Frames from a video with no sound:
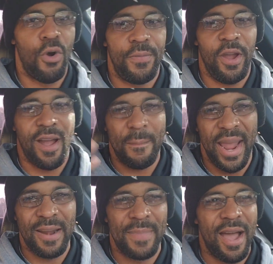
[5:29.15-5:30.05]
Fourth gear, I
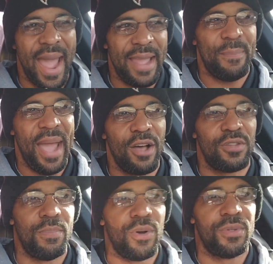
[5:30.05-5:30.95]
made about 8
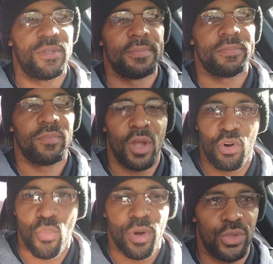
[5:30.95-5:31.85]
pounds of boost
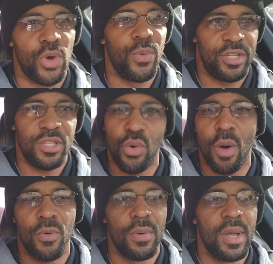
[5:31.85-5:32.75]
on the 120, which is
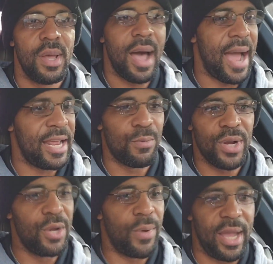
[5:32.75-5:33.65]
normal. I didn't
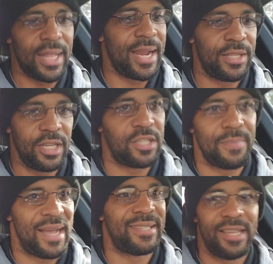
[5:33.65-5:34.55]
really redline. I took to
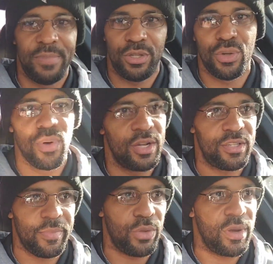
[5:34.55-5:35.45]
about
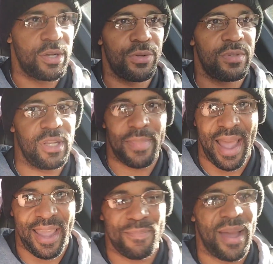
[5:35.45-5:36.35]
7,200, 7,300, see
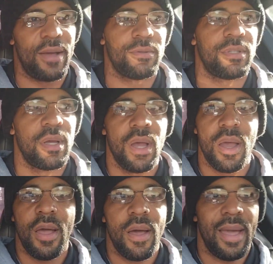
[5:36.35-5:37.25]
about 8 pounds.
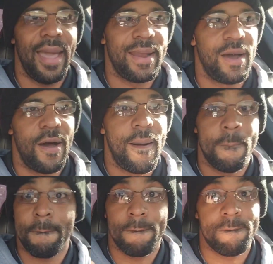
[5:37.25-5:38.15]
And
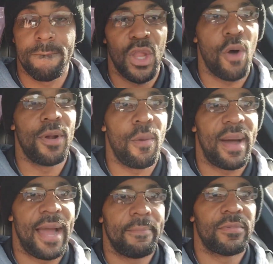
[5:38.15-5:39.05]
no blow
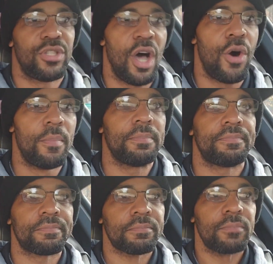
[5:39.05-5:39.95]
by. So
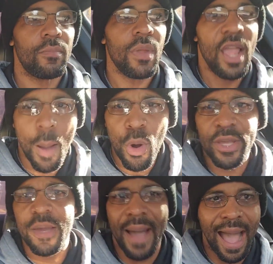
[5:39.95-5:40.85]
I'm
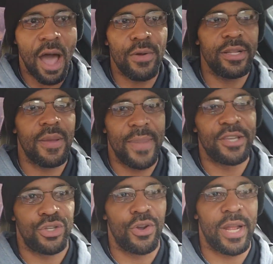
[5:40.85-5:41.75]
gonna keep an eye on it to
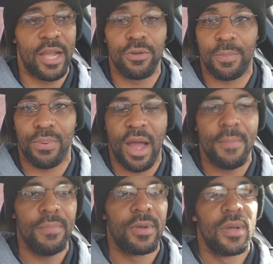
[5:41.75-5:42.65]
make sure that was the
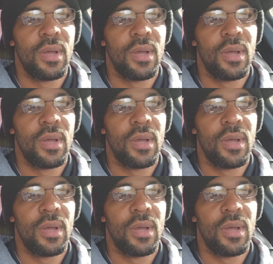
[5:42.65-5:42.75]
problem.